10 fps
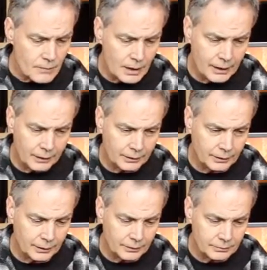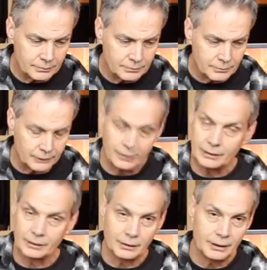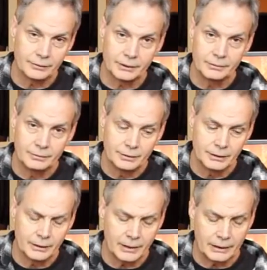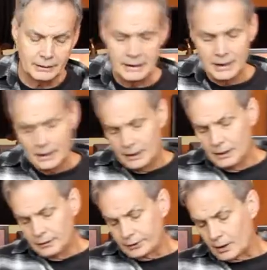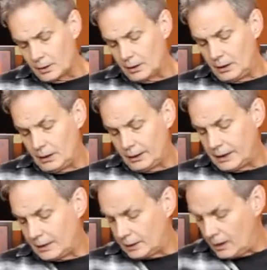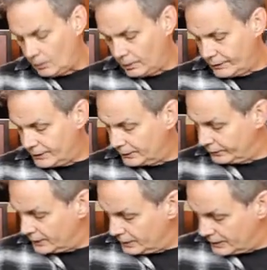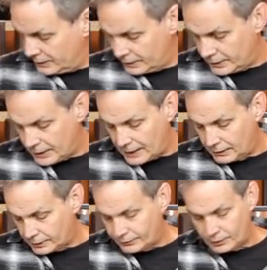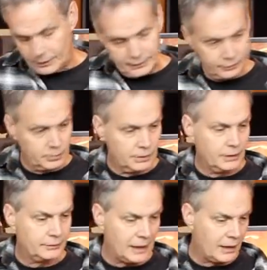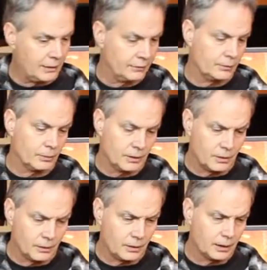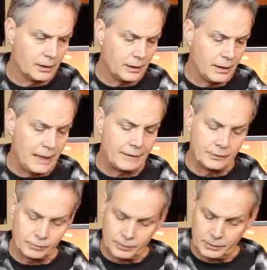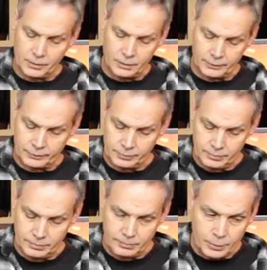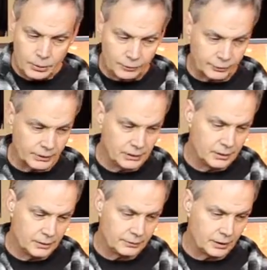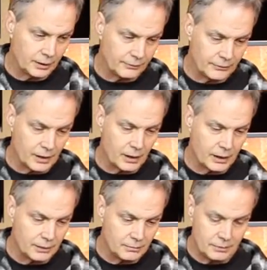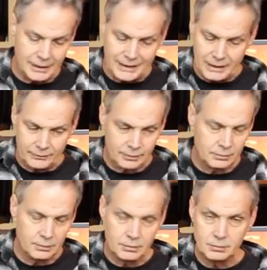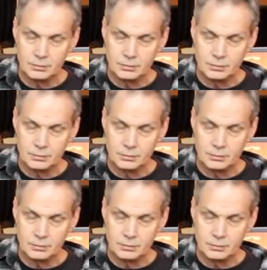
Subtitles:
and it sounded lovely, really great. So again, one of the things that I look for in an instrument is how does it record, and this records beautifully. It's got a very even